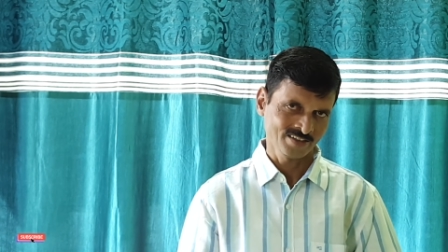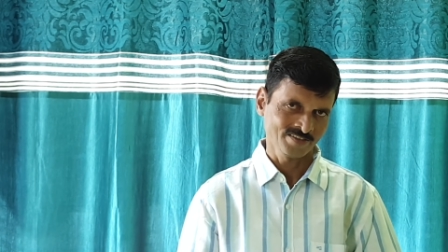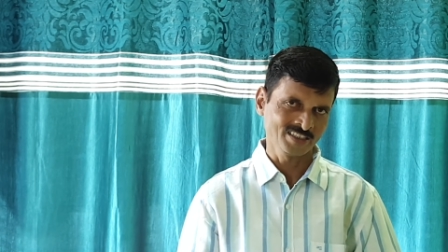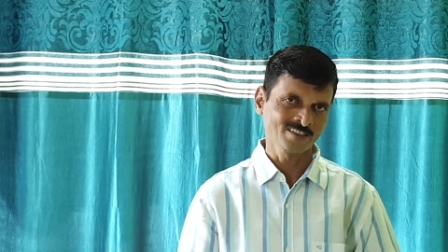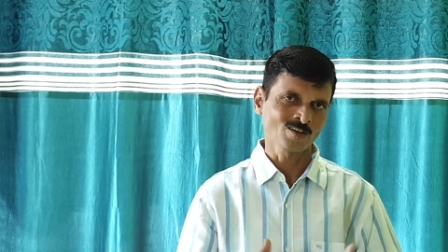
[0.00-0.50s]

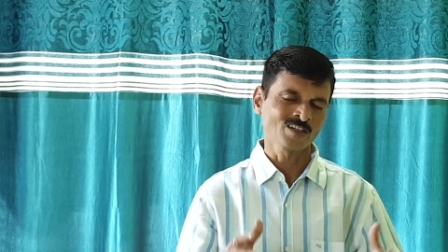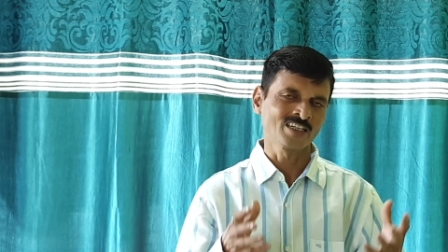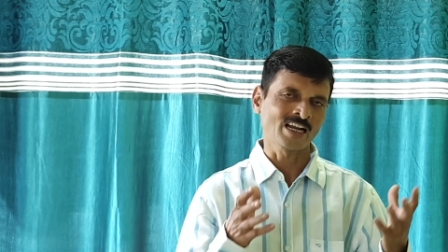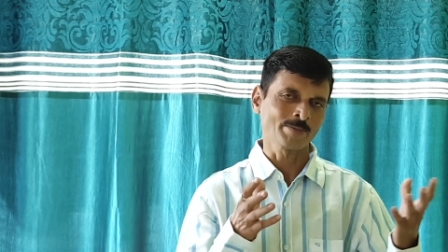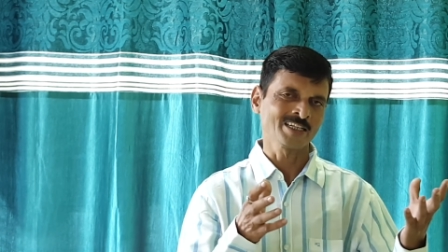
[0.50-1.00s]
which is
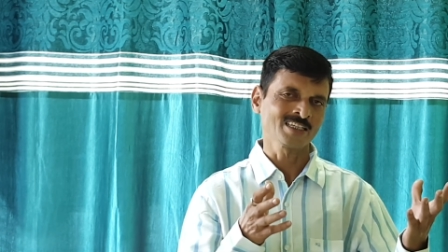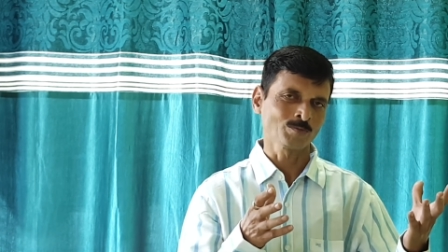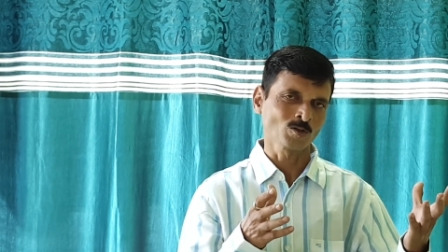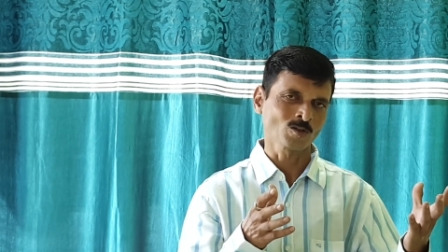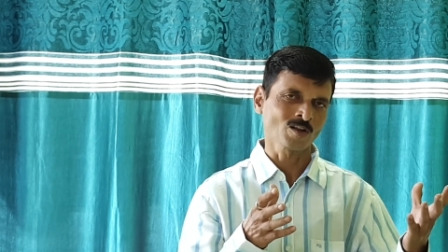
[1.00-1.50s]
on dramatic
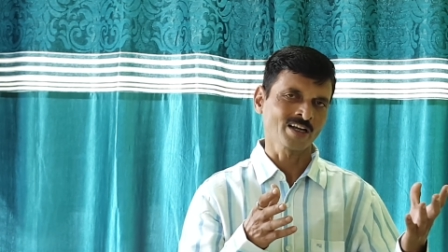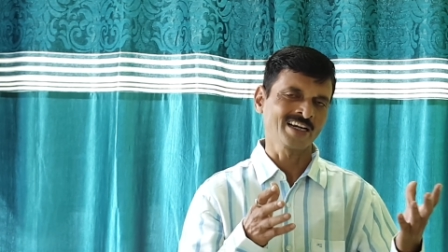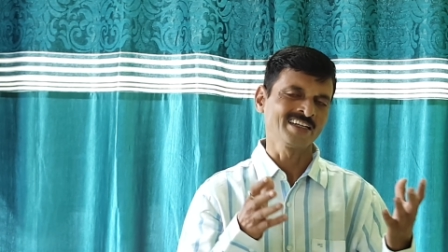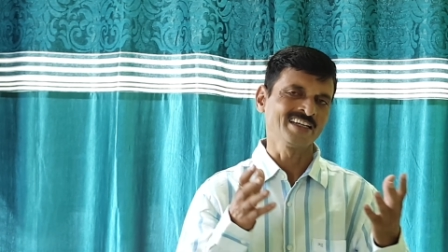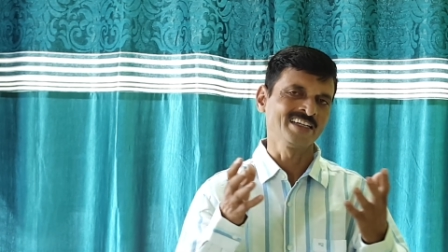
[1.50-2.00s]
monologue
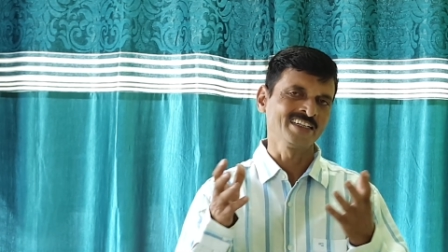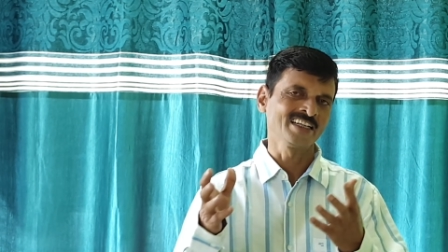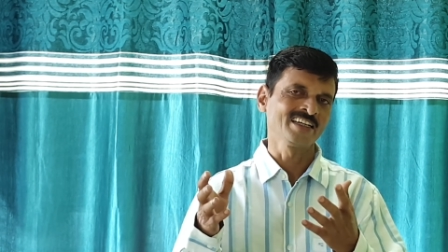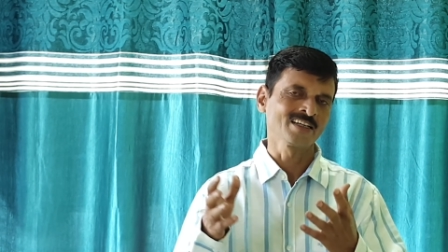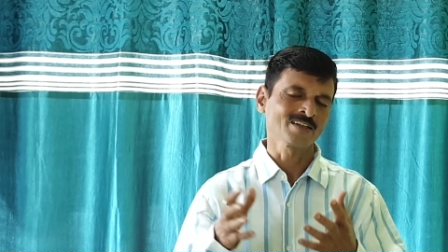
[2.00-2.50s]
and
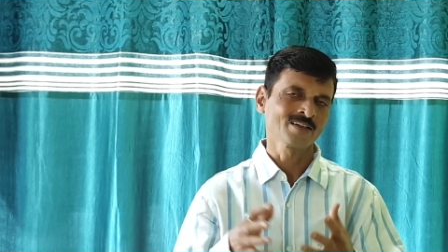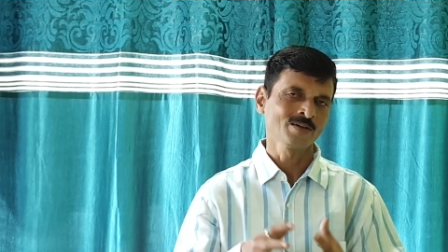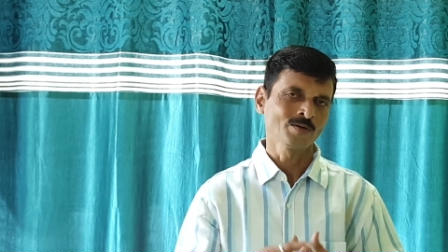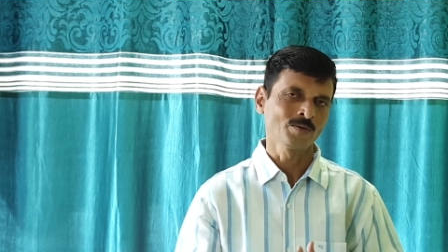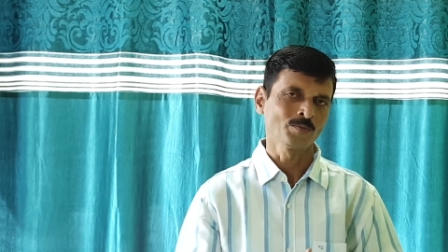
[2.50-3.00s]
interior
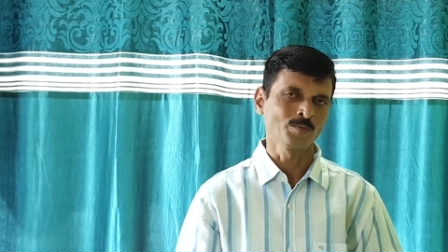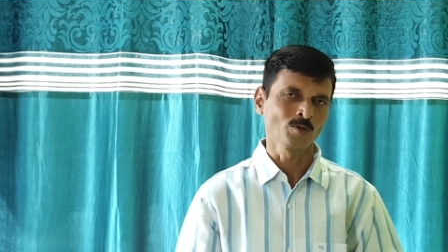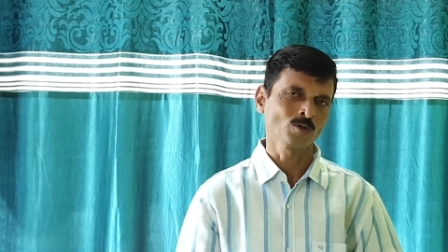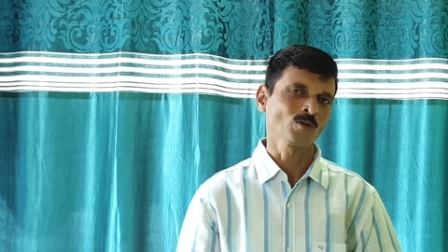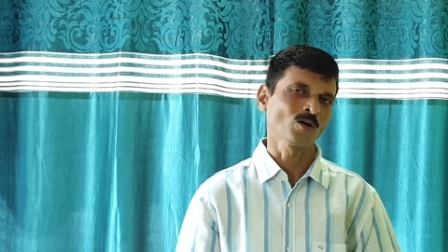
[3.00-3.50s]

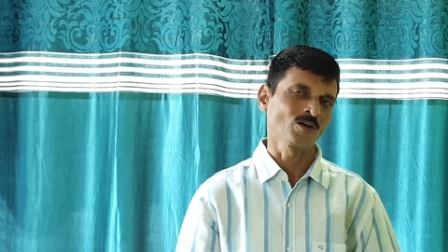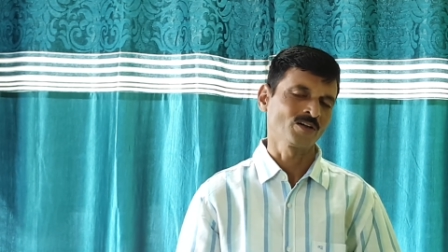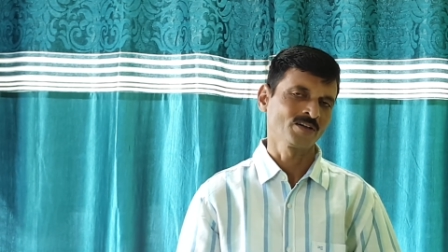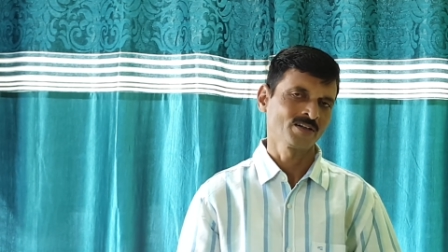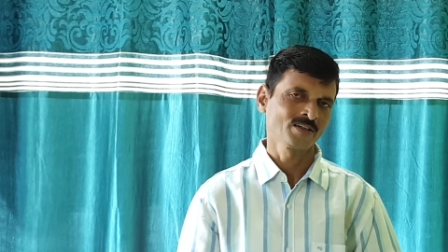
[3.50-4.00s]
monologue.